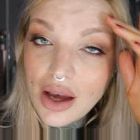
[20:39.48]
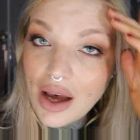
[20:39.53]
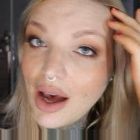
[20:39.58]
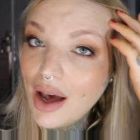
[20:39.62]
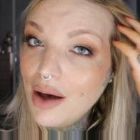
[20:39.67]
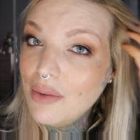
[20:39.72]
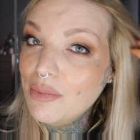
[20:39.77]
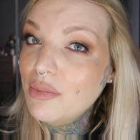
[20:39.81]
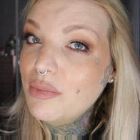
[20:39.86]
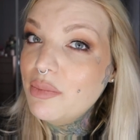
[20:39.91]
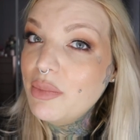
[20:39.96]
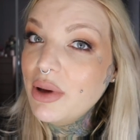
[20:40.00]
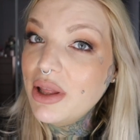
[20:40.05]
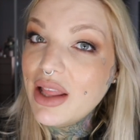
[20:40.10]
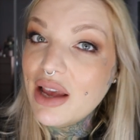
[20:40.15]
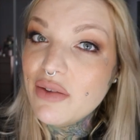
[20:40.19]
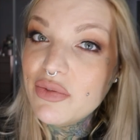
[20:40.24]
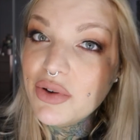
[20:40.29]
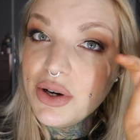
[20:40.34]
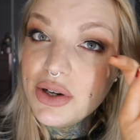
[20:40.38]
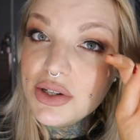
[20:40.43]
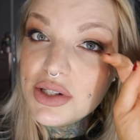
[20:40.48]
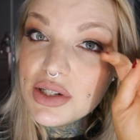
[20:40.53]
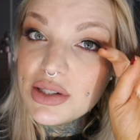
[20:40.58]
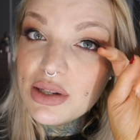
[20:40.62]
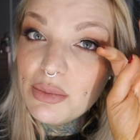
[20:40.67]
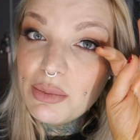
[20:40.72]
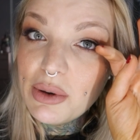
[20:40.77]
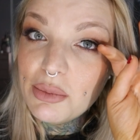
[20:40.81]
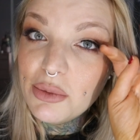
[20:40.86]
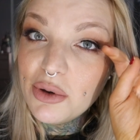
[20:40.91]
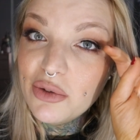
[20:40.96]
but they've got just
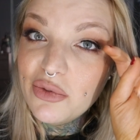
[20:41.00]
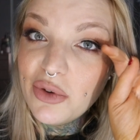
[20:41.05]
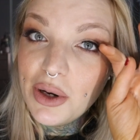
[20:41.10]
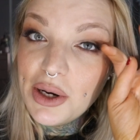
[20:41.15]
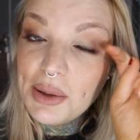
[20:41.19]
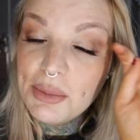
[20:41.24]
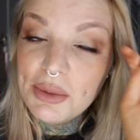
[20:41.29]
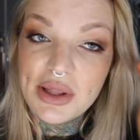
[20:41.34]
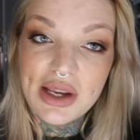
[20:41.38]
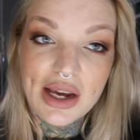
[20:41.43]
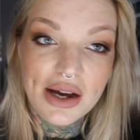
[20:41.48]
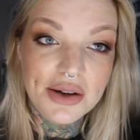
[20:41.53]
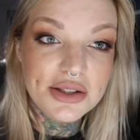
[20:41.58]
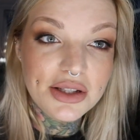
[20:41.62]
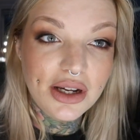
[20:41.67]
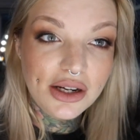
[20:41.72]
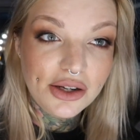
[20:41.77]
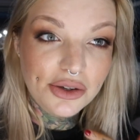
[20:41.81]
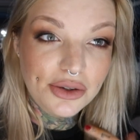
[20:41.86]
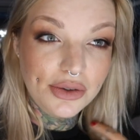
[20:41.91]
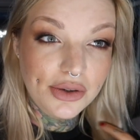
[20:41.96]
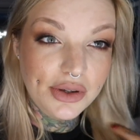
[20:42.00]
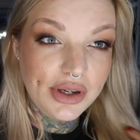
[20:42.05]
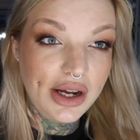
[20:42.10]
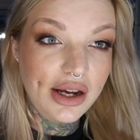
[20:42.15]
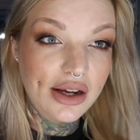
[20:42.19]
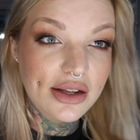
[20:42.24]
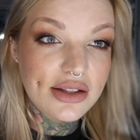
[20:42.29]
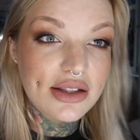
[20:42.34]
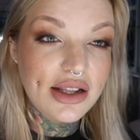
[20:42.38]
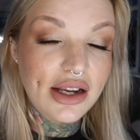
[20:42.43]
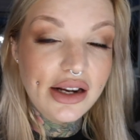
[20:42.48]
a bit more volume on the outside
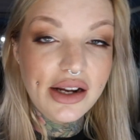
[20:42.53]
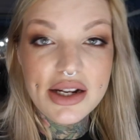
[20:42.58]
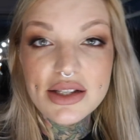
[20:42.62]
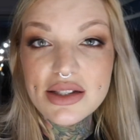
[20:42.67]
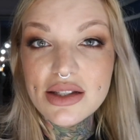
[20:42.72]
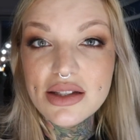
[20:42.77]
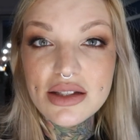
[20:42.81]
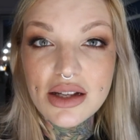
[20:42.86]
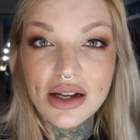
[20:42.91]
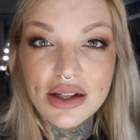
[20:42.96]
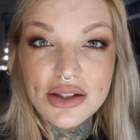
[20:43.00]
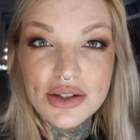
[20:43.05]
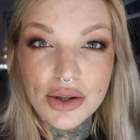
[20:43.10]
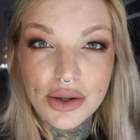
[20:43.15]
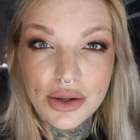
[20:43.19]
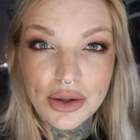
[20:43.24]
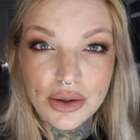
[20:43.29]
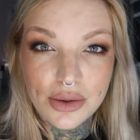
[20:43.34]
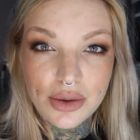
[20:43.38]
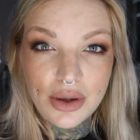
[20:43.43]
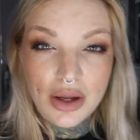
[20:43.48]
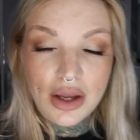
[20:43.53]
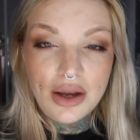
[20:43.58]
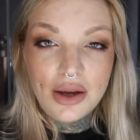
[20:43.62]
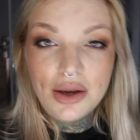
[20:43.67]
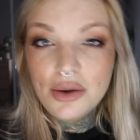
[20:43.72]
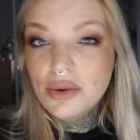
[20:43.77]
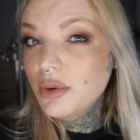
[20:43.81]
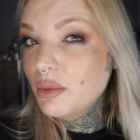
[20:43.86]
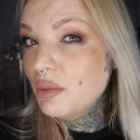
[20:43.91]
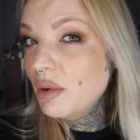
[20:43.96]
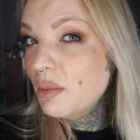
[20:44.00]
corners. They're nice and subtle,
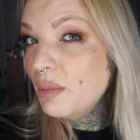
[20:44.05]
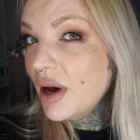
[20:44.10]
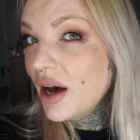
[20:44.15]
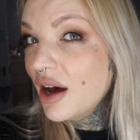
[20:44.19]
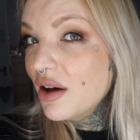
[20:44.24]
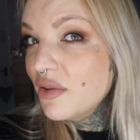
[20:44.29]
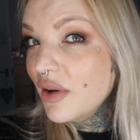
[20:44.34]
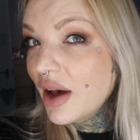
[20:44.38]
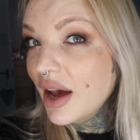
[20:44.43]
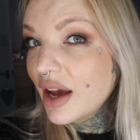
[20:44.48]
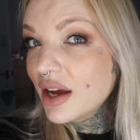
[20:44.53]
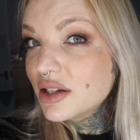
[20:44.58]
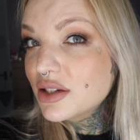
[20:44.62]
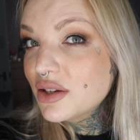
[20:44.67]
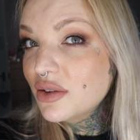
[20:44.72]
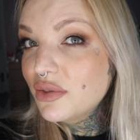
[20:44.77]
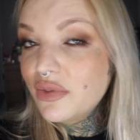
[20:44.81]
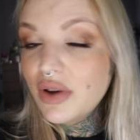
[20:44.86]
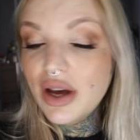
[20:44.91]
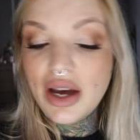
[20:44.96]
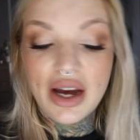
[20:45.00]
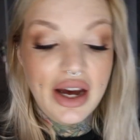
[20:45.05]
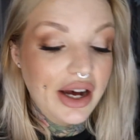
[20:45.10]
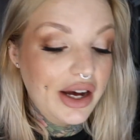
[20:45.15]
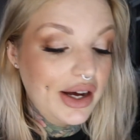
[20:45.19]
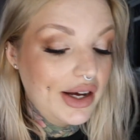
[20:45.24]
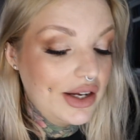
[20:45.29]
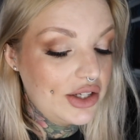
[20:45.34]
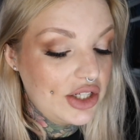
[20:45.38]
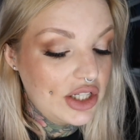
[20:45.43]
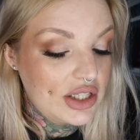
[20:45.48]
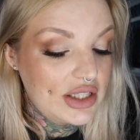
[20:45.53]
would be perfect
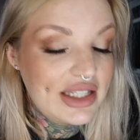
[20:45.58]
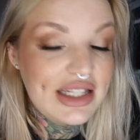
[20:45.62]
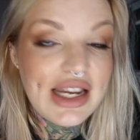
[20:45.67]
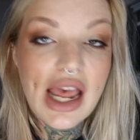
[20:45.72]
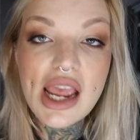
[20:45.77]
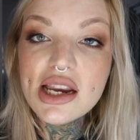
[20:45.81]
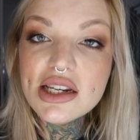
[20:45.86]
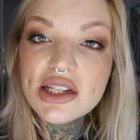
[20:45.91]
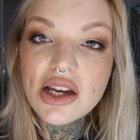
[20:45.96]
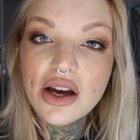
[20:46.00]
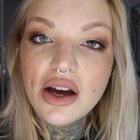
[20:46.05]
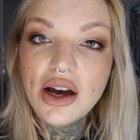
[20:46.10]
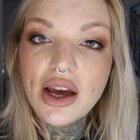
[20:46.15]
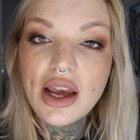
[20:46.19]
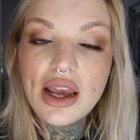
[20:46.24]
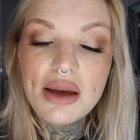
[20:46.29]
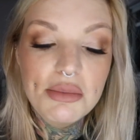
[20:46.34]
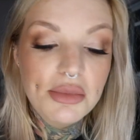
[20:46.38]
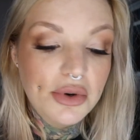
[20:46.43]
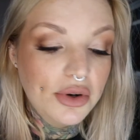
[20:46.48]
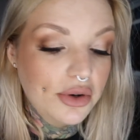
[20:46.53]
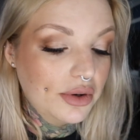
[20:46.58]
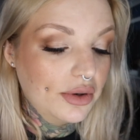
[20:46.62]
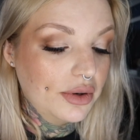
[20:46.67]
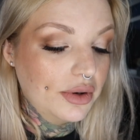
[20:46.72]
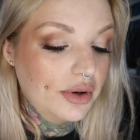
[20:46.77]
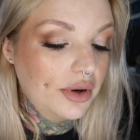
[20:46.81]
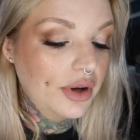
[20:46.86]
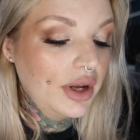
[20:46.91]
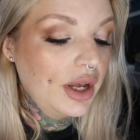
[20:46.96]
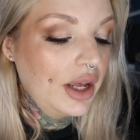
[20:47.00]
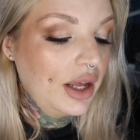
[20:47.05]
for just daytime,
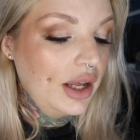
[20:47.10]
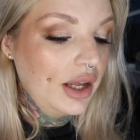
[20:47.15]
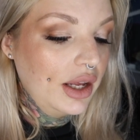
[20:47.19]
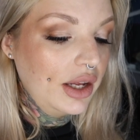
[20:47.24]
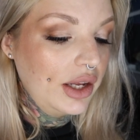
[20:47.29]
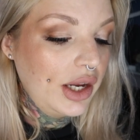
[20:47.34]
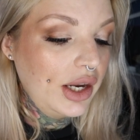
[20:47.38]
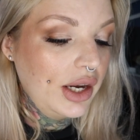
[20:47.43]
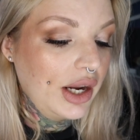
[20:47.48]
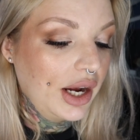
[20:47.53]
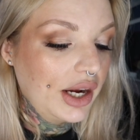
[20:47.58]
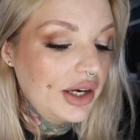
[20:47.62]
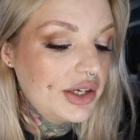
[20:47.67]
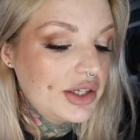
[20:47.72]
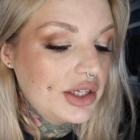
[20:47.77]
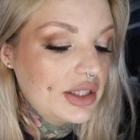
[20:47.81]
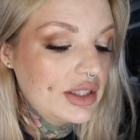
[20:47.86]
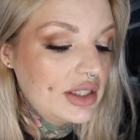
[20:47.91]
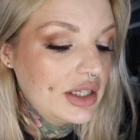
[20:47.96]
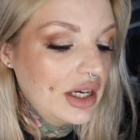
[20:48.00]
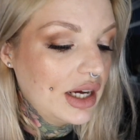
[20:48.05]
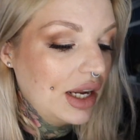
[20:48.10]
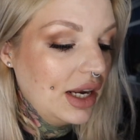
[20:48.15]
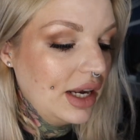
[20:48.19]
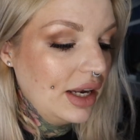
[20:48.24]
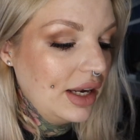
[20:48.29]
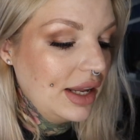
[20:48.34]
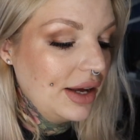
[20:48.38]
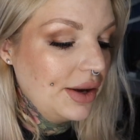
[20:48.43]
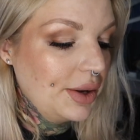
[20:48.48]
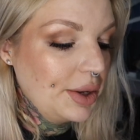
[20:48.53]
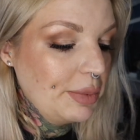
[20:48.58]
or you know, just a
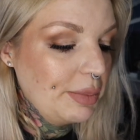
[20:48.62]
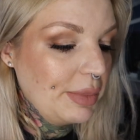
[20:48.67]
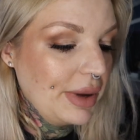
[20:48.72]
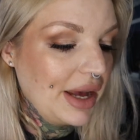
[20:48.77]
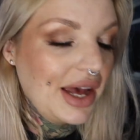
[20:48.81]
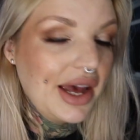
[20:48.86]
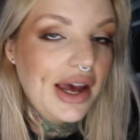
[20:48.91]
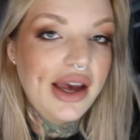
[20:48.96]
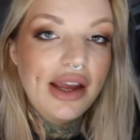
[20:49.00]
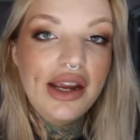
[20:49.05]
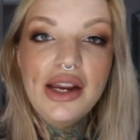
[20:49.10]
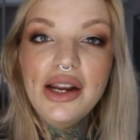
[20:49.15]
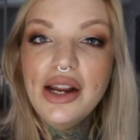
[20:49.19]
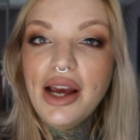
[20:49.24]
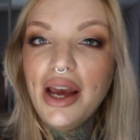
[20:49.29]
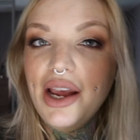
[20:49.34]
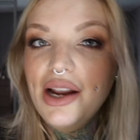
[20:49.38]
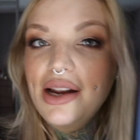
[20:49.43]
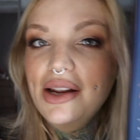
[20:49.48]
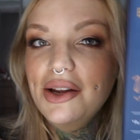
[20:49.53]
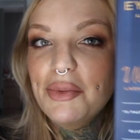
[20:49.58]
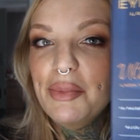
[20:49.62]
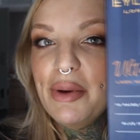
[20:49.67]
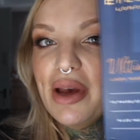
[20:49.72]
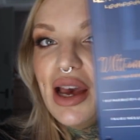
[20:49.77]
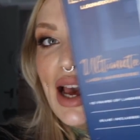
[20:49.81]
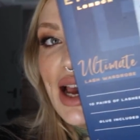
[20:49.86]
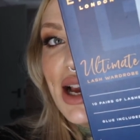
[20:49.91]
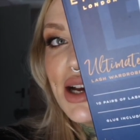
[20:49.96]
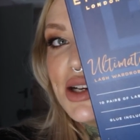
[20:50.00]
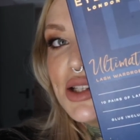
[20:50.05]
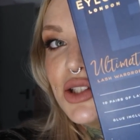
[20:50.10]
little bit, you know, a little bit
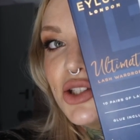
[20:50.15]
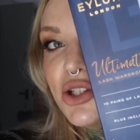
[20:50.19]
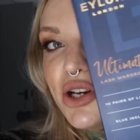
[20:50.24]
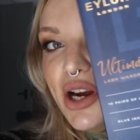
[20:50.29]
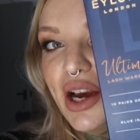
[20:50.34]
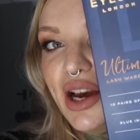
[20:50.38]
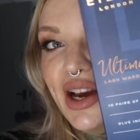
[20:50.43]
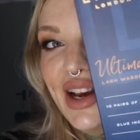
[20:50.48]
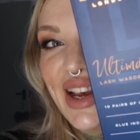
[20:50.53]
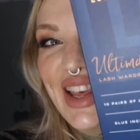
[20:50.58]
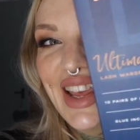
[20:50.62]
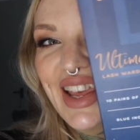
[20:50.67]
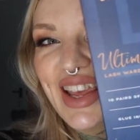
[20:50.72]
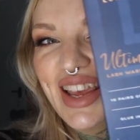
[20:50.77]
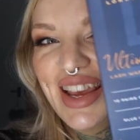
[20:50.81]
extra